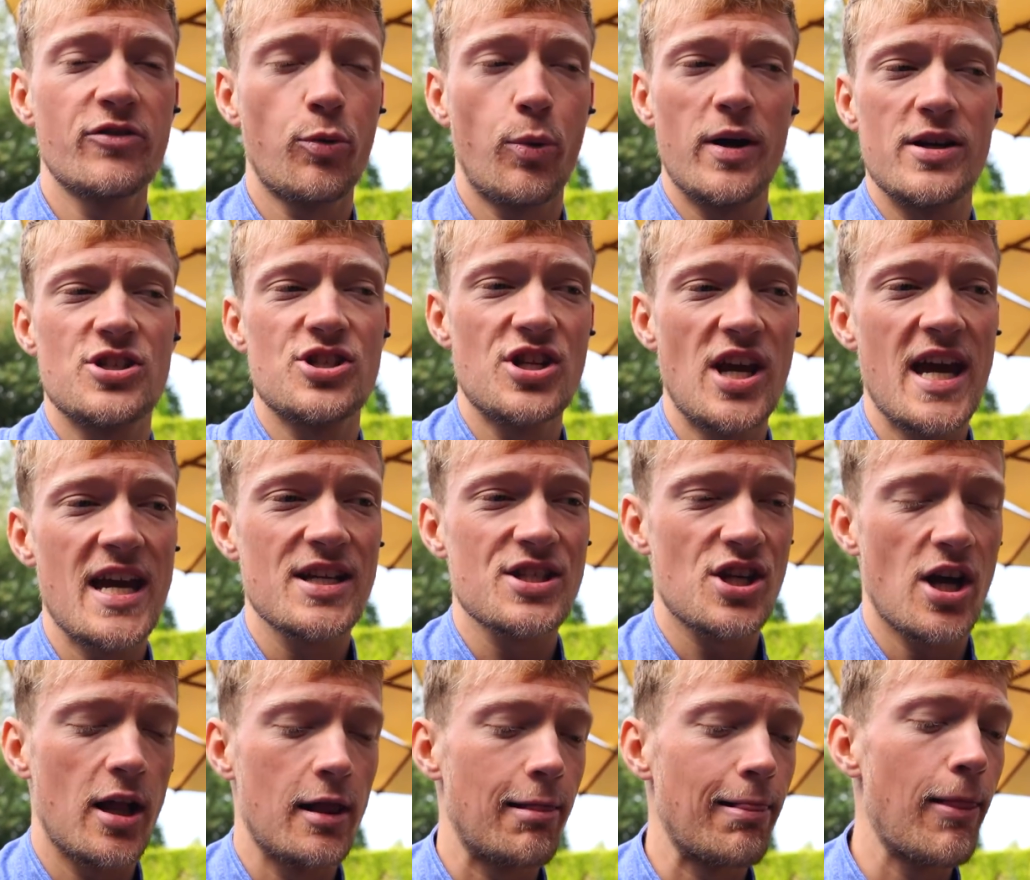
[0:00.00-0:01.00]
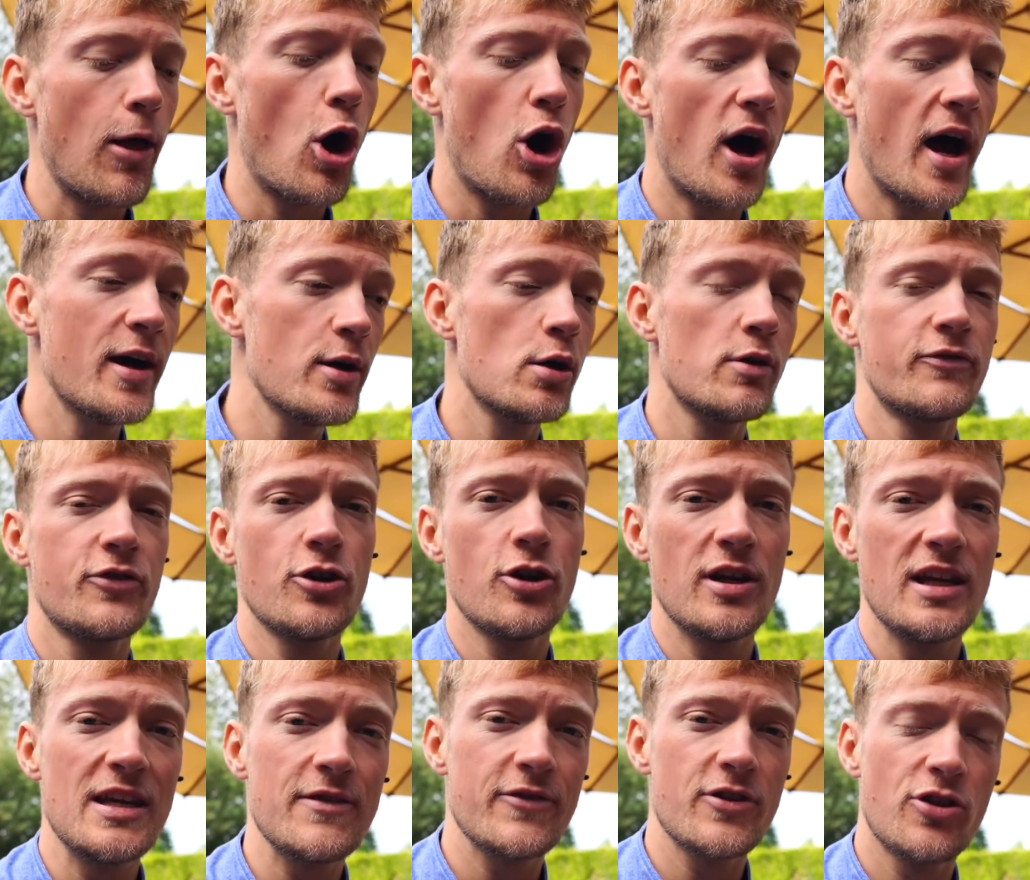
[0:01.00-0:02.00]
which takes a lot out of you
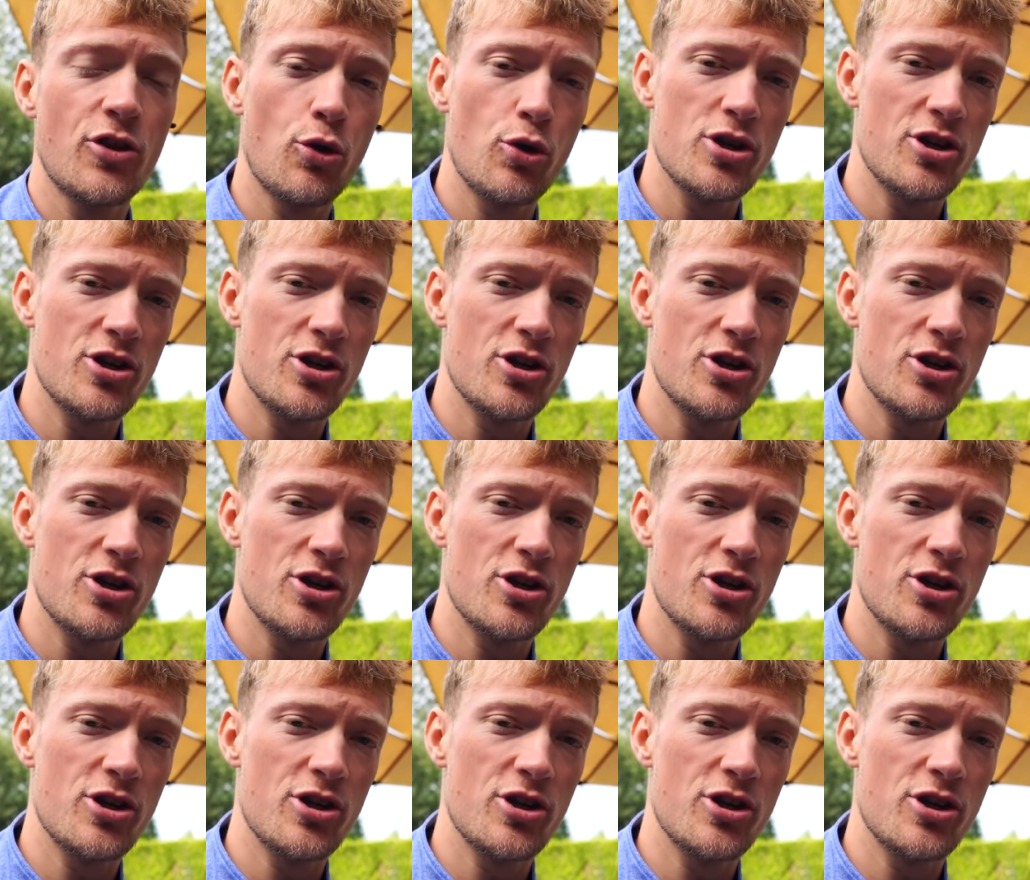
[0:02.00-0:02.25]
even though